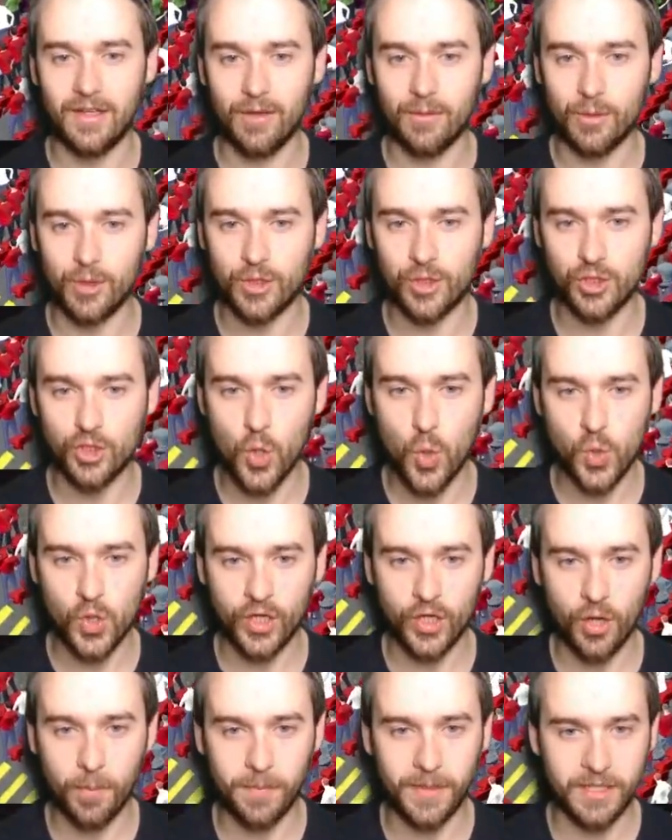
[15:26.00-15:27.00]
We're
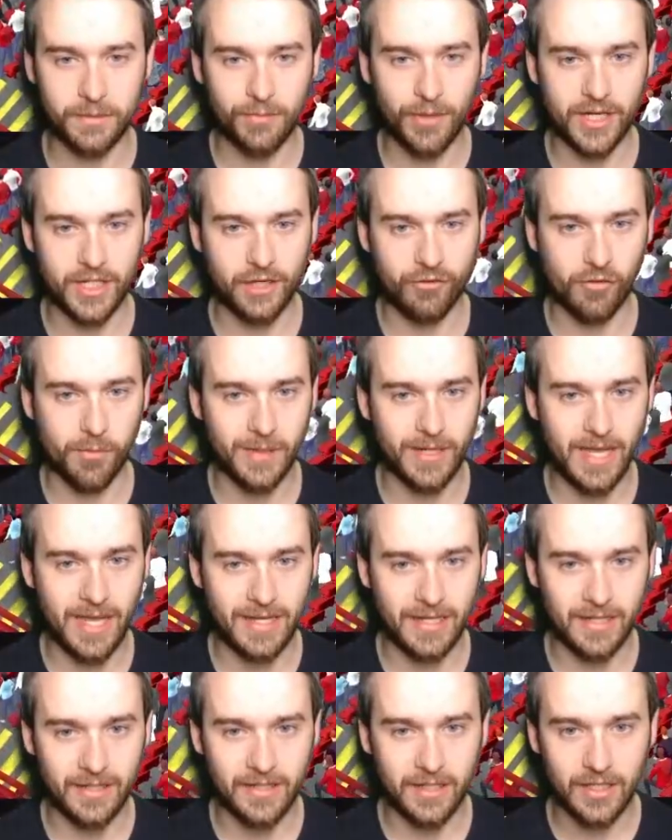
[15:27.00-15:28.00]
soaking up this pressure from
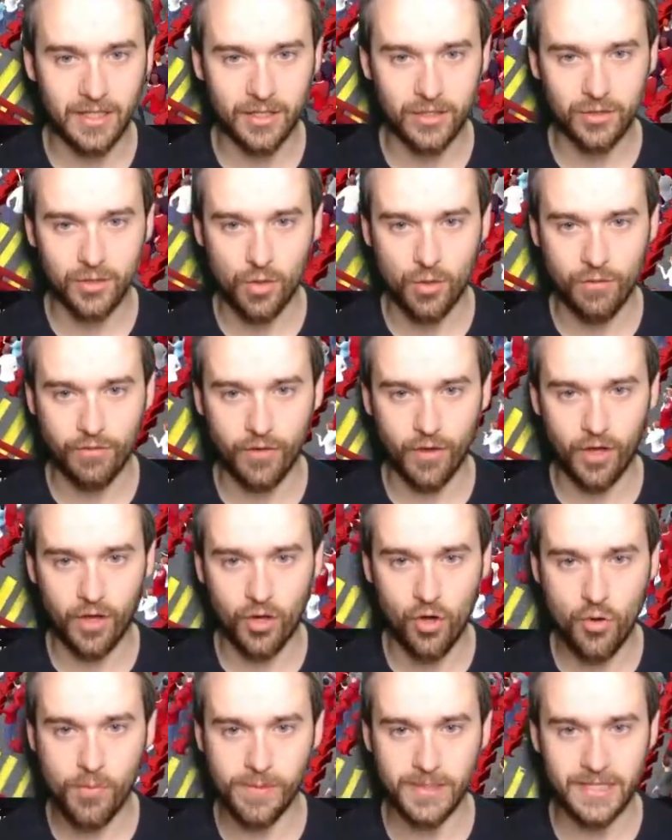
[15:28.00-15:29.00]
United so far,
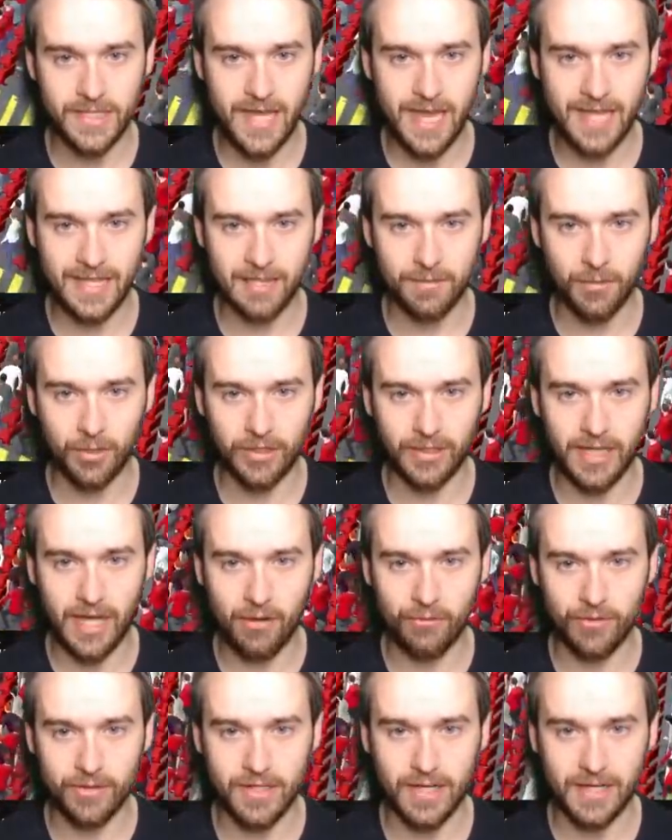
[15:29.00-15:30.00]
hoping to hit them on the
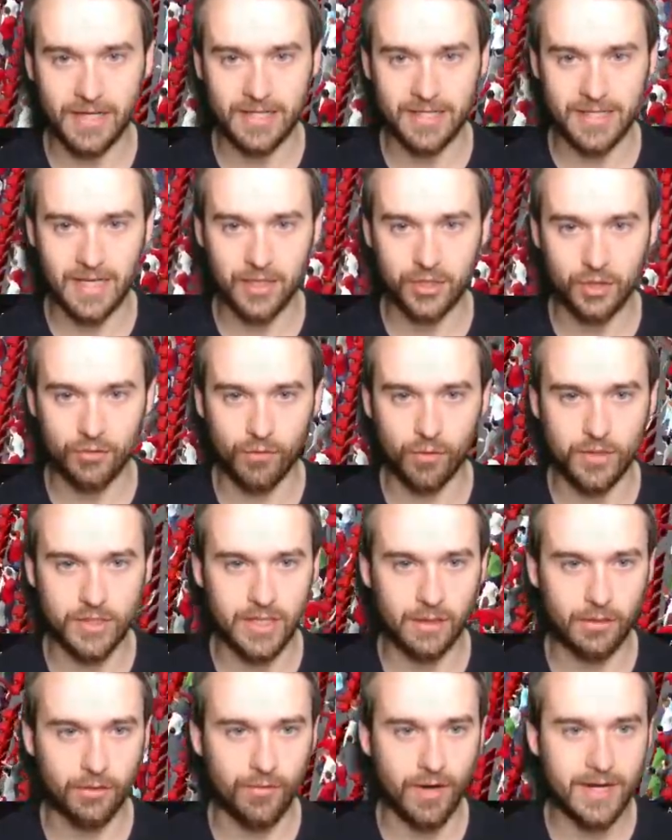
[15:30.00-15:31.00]
counter-attack as Sancho runs
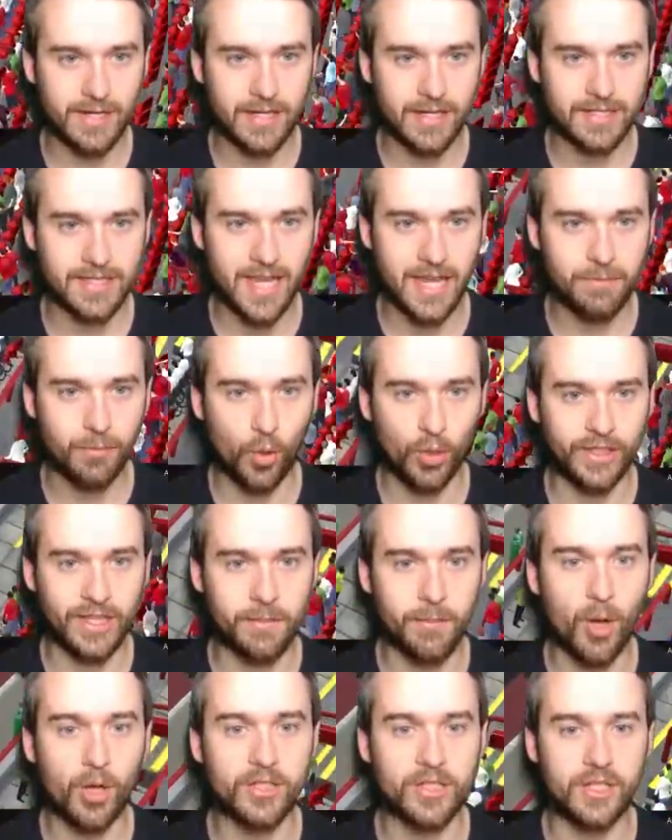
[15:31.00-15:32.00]
down the right-hand side. Ball to the
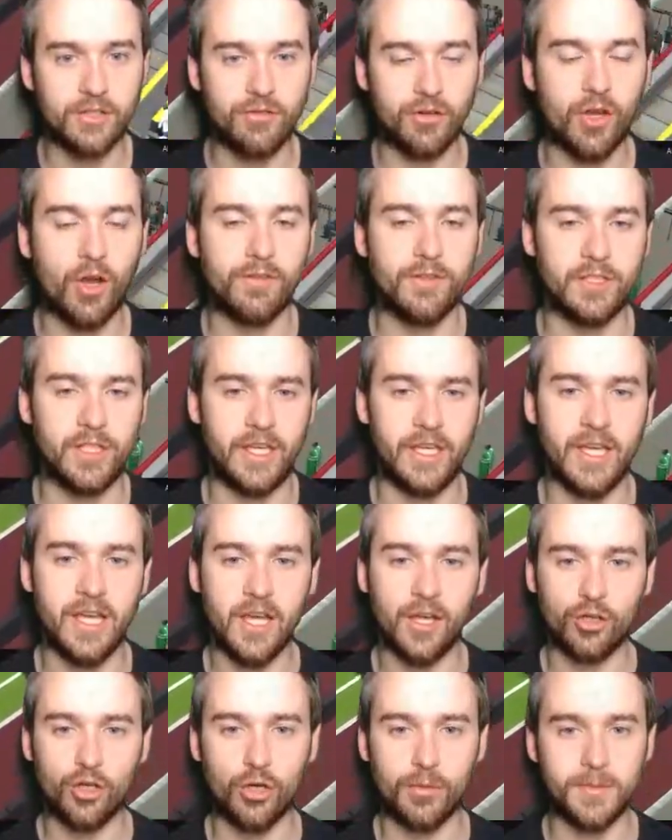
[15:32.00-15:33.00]
box and Dragowski
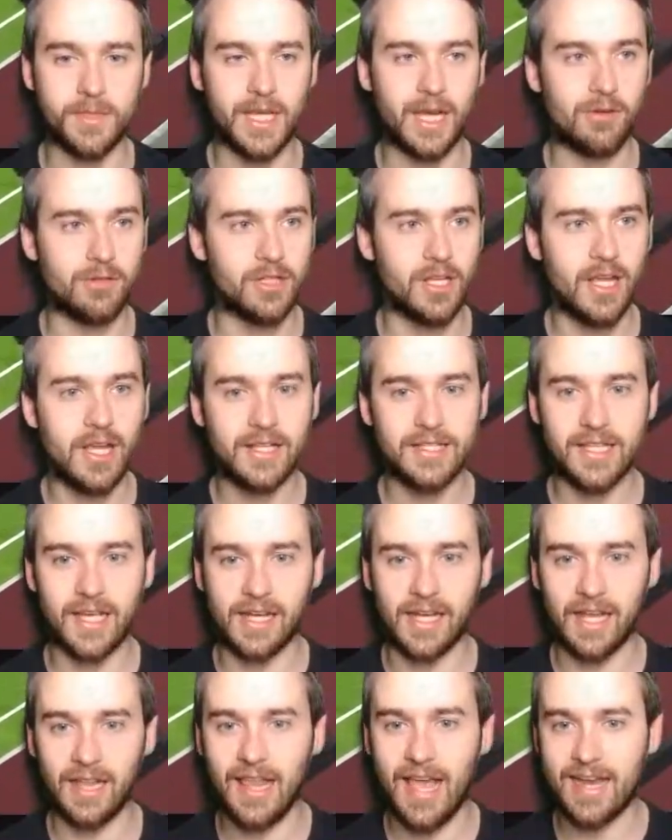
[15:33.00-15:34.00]
comes out to
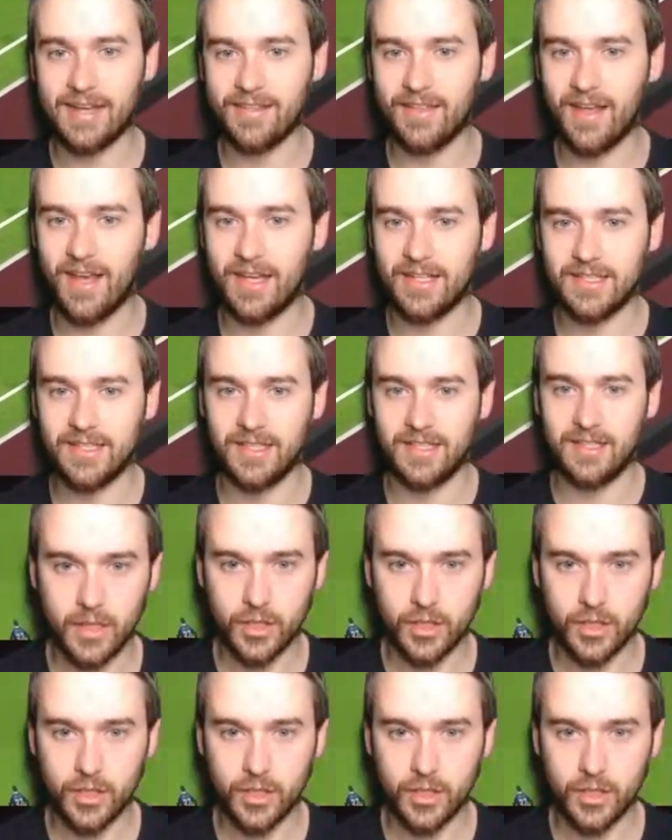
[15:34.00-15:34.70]
collect that.